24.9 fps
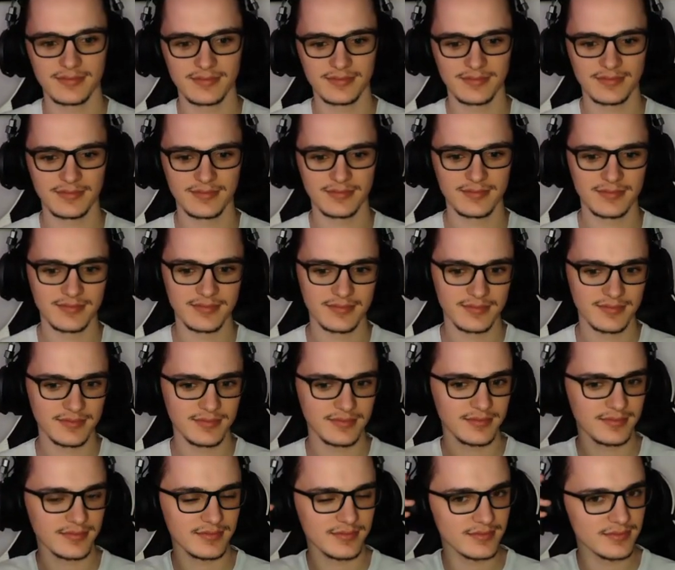
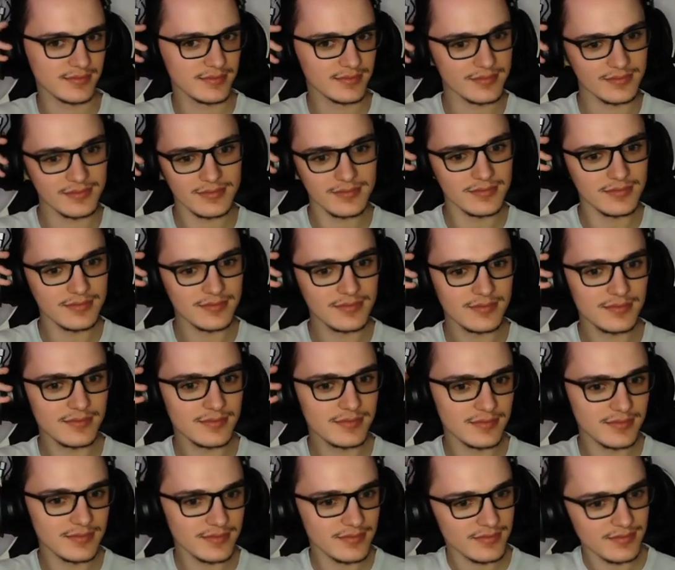
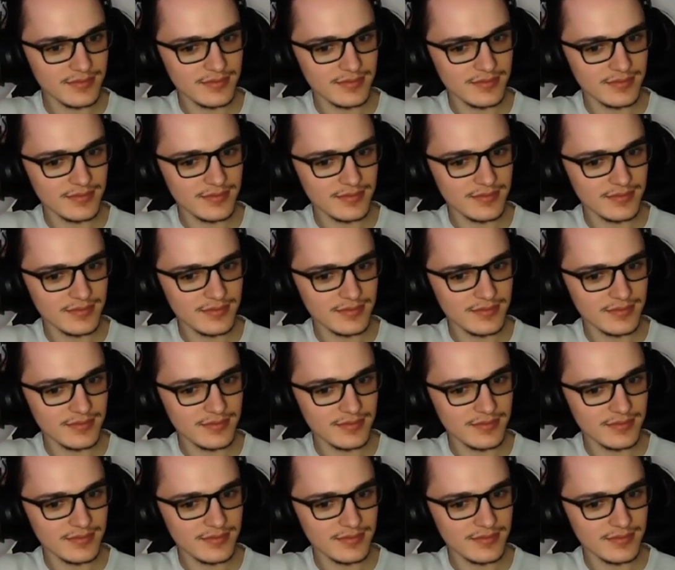(no one is talking)